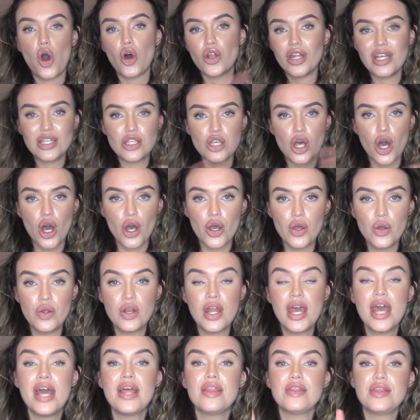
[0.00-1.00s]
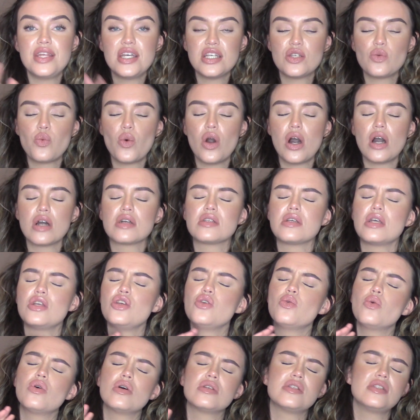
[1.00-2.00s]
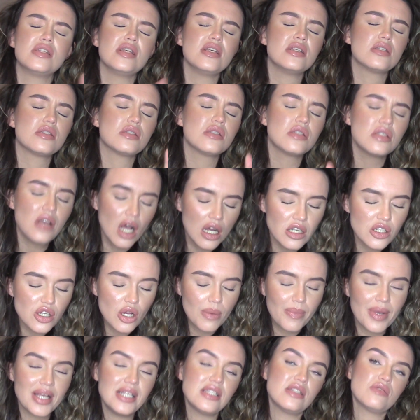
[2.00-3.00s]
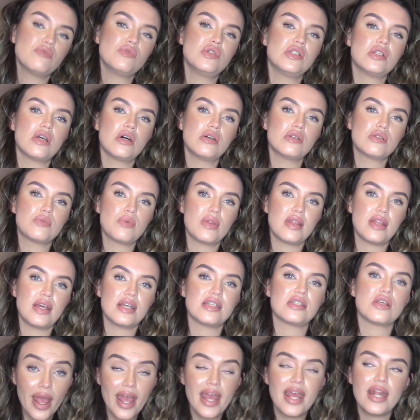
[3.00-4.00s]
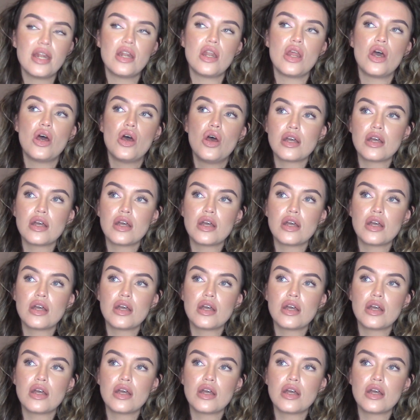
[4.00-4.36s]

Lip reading: on its own. This works. You will see such amazing results with this in